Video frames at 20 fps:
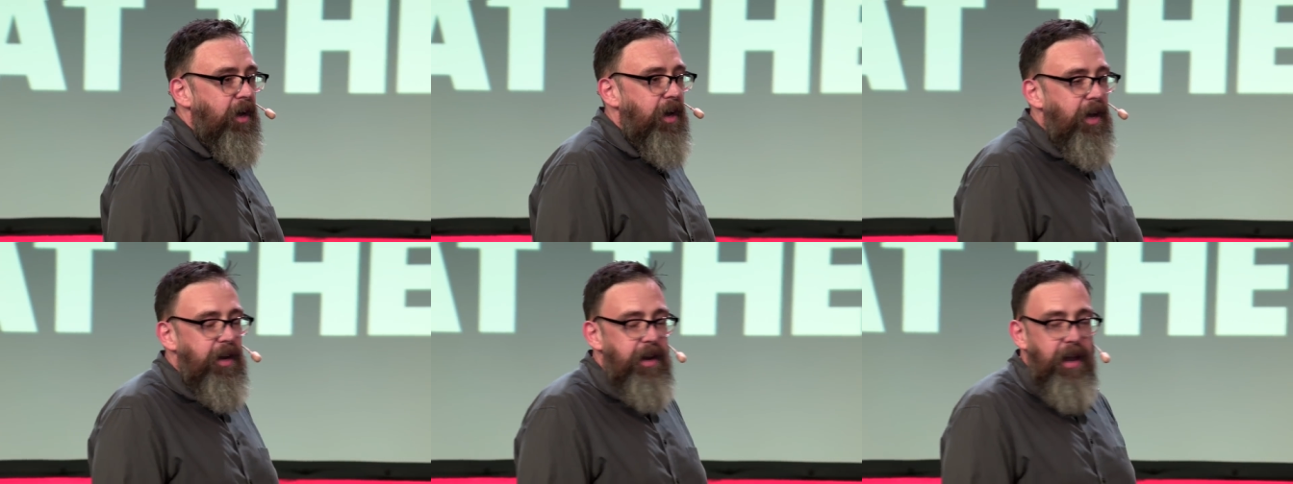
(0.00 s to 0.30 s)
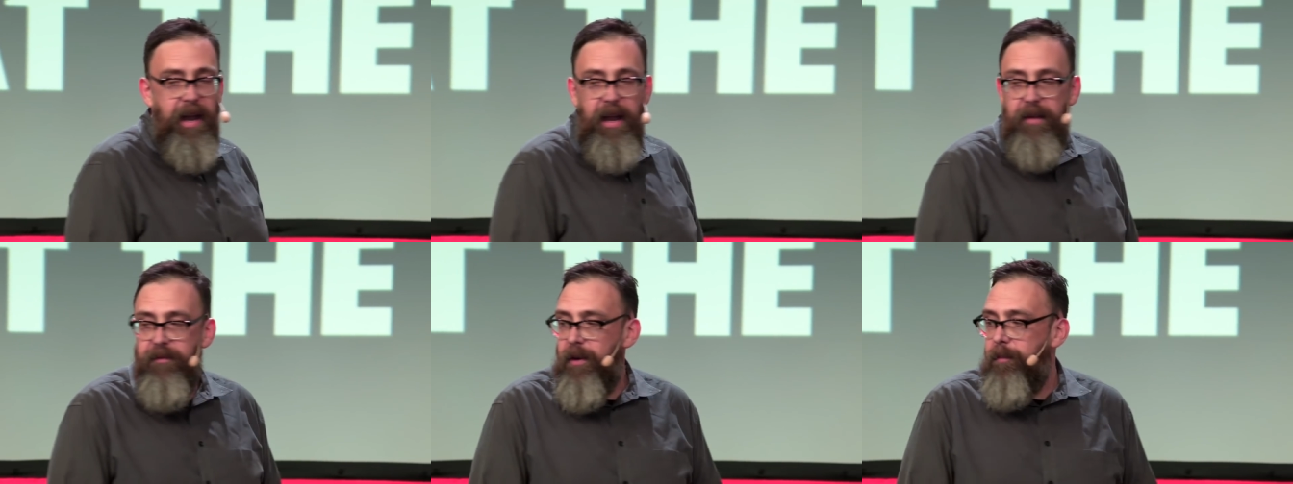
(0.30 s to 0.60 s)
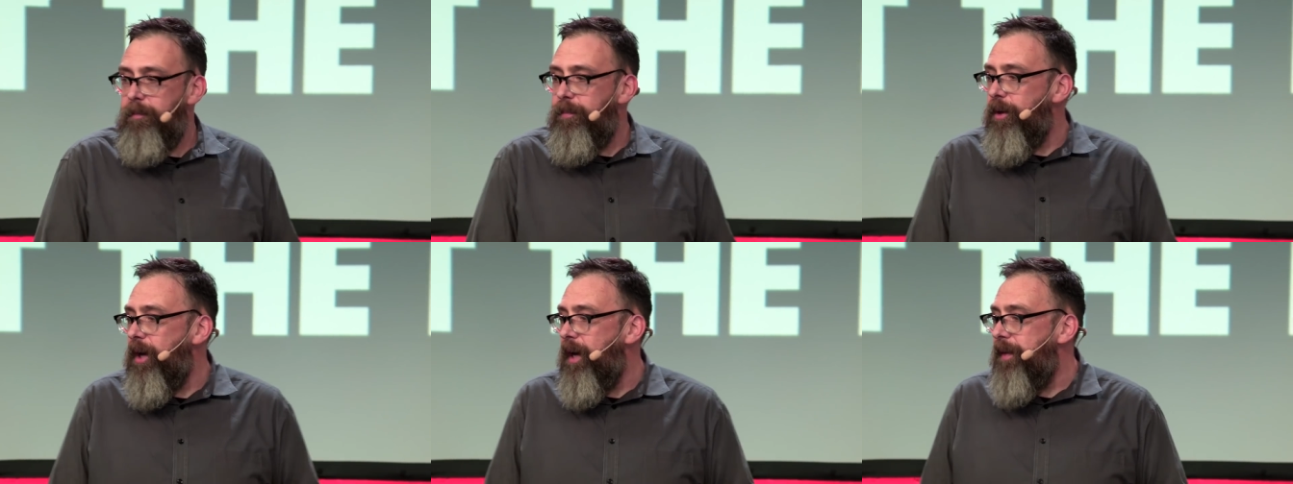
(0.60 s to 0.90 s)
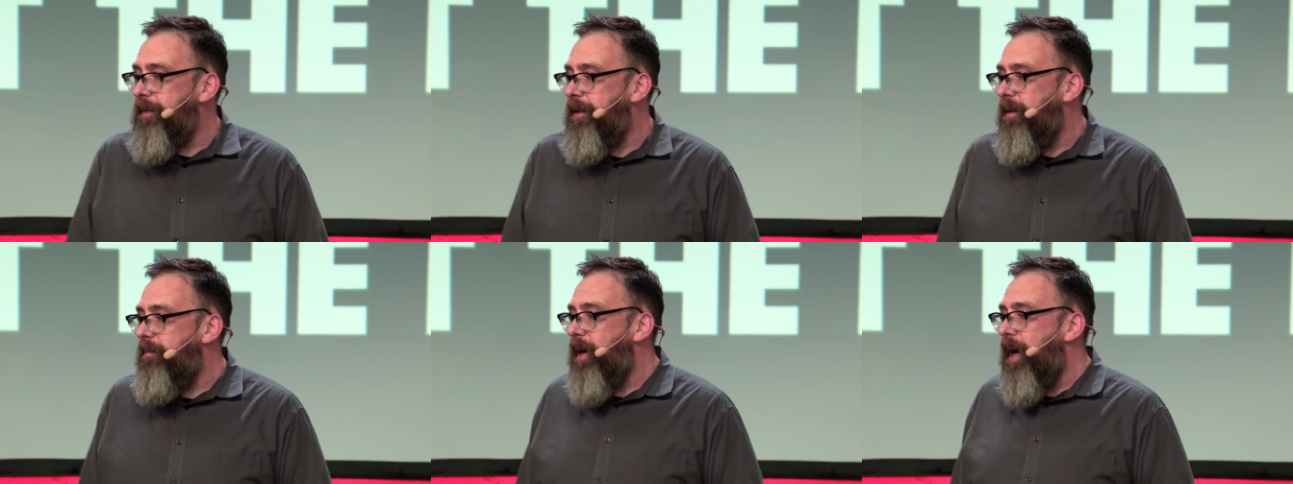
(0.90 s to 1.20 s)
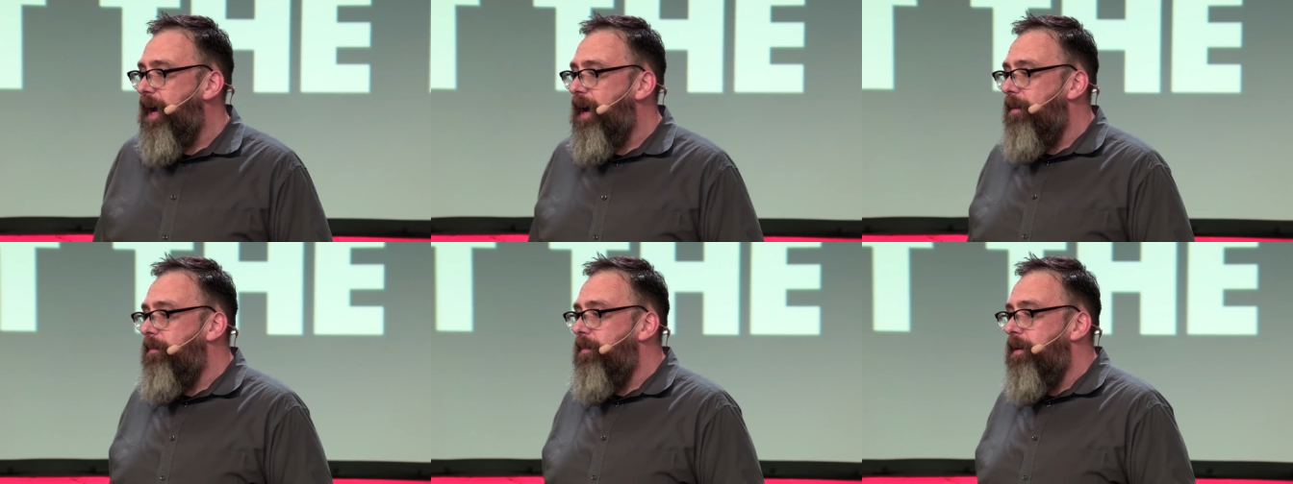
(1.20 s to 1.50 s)
And having brought them
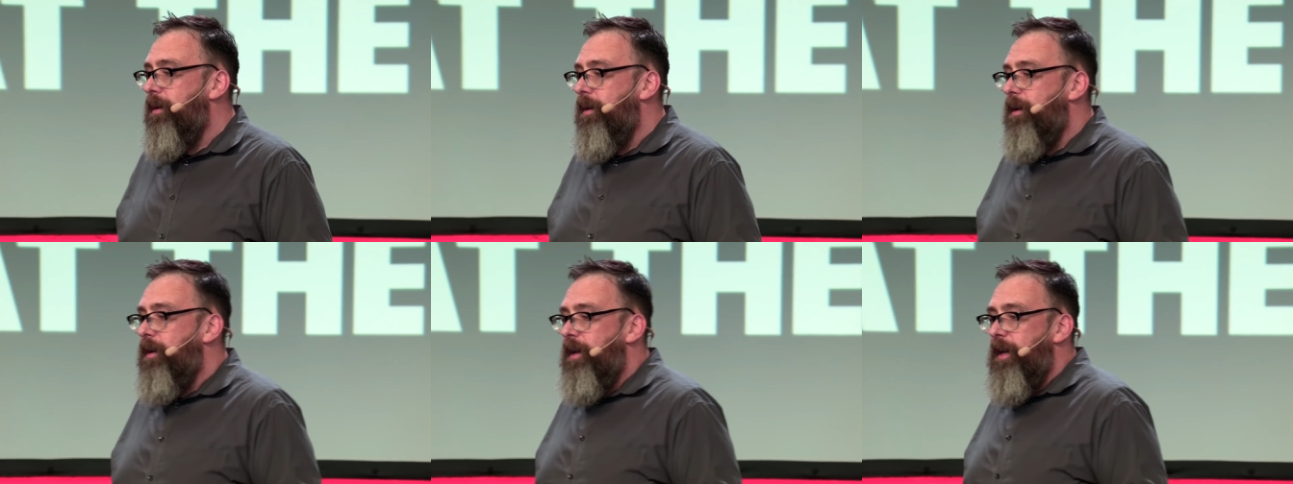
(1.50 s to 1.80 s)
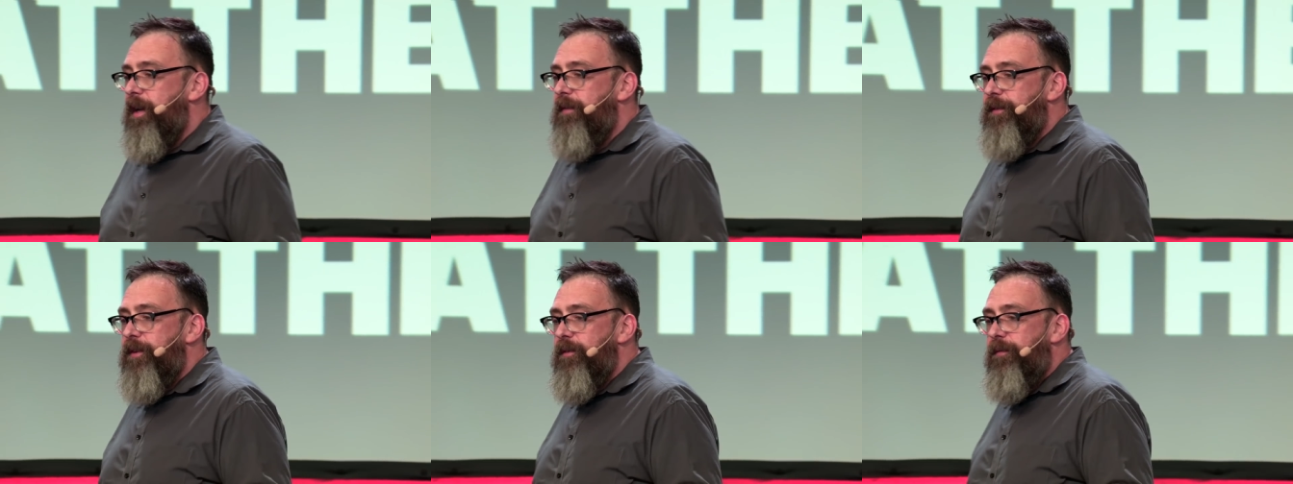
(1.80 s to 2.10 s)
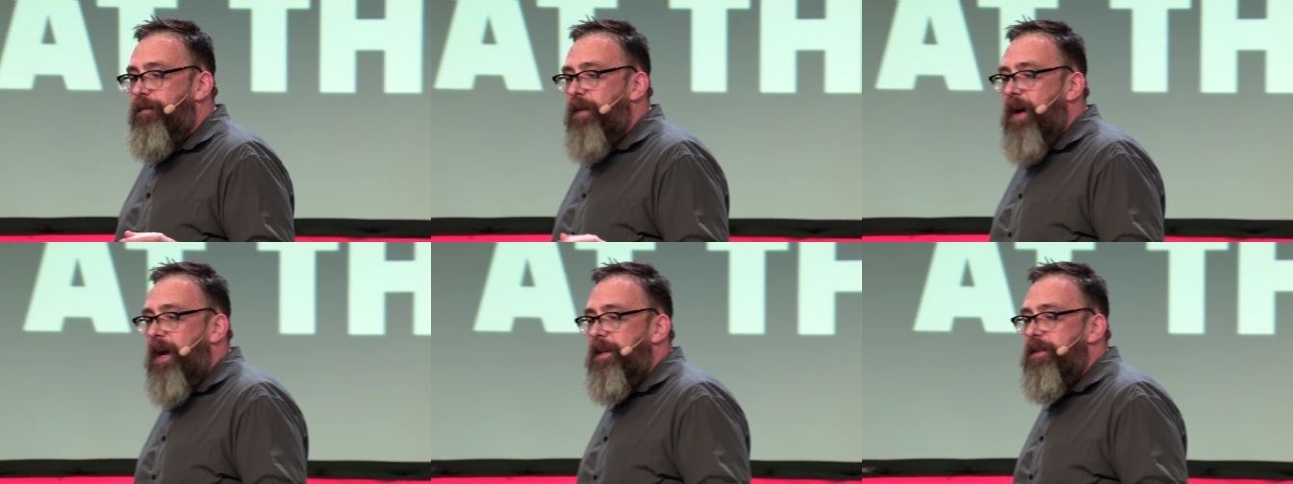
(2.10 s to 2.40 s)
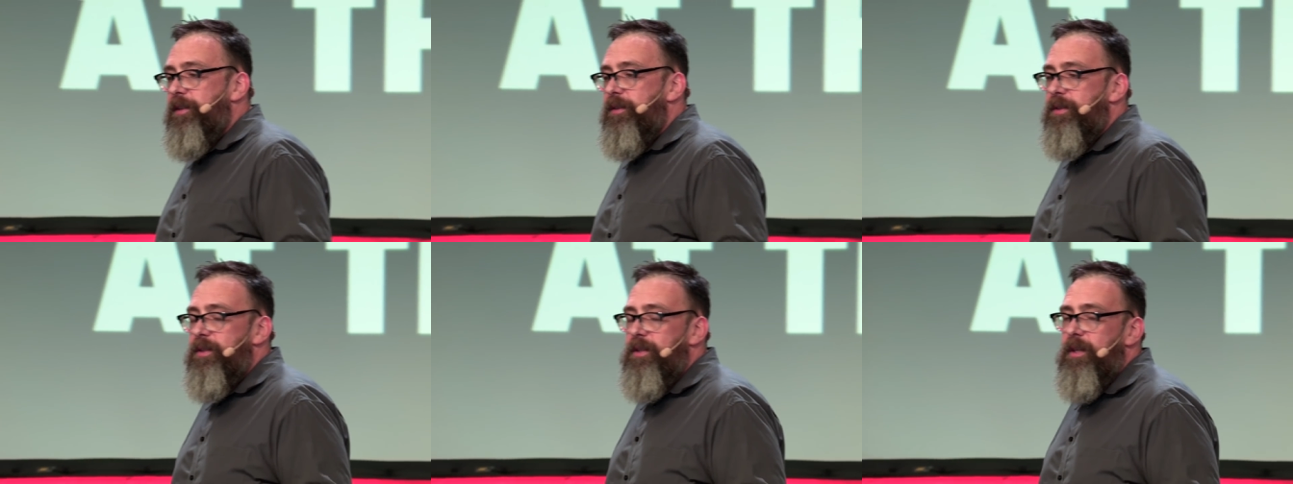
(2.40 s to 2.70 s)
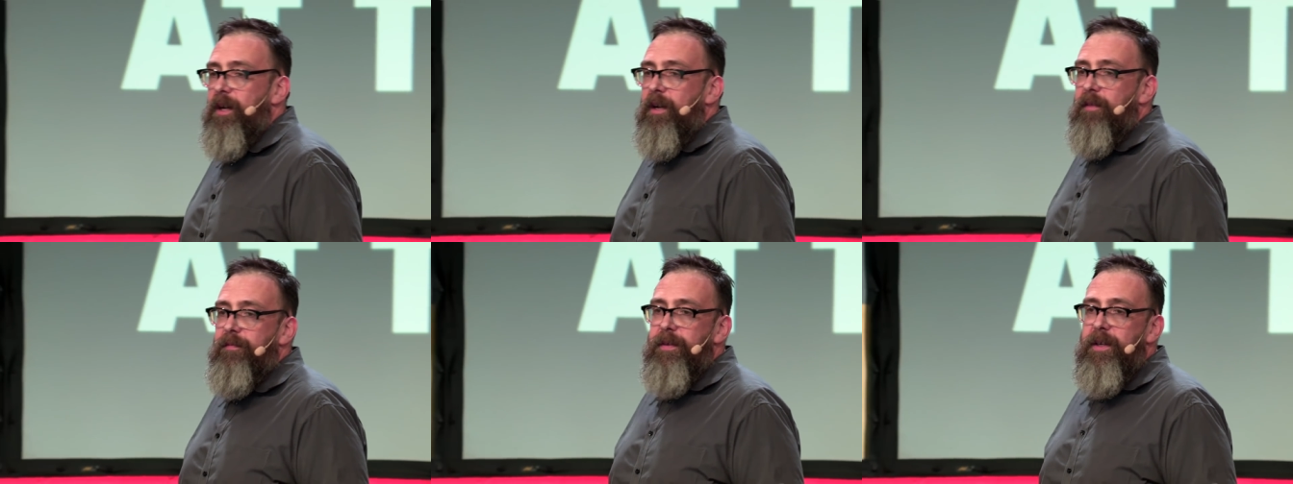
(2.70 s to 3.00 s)
up, if you find
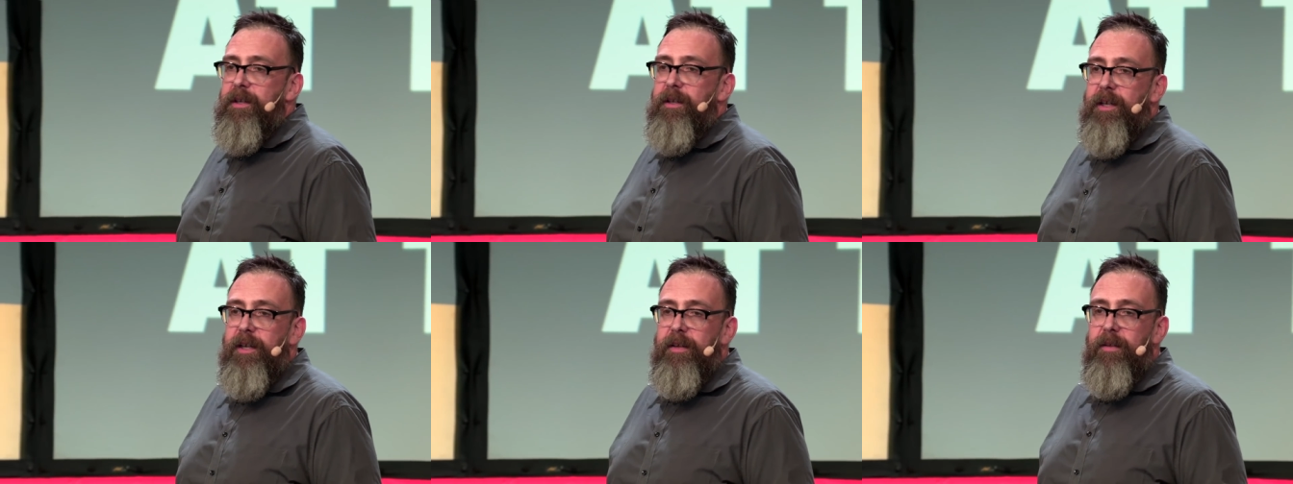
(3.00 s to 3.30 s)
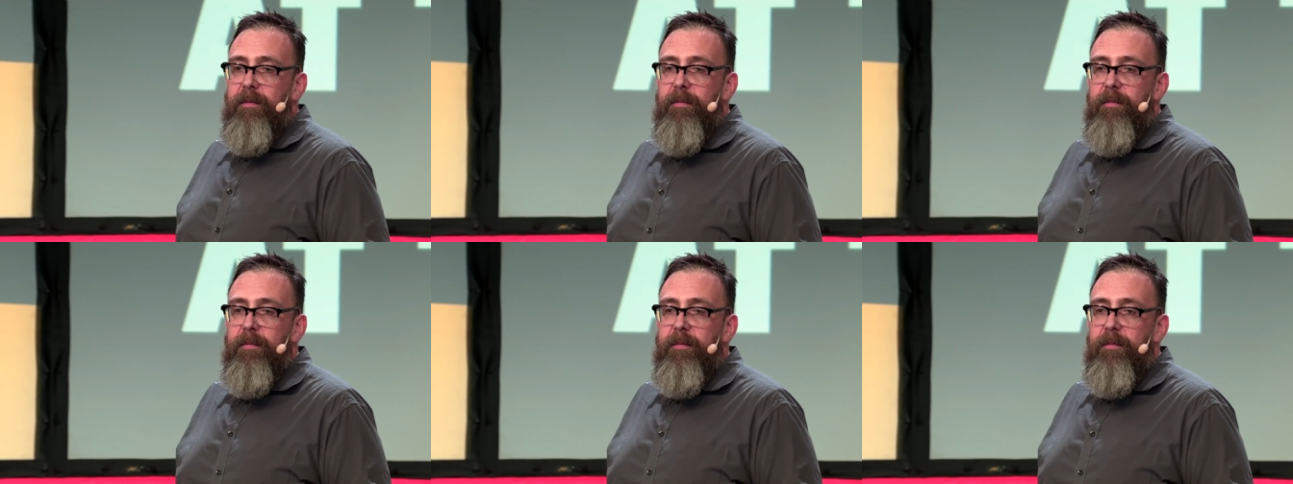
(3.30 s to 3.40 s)
yourself in a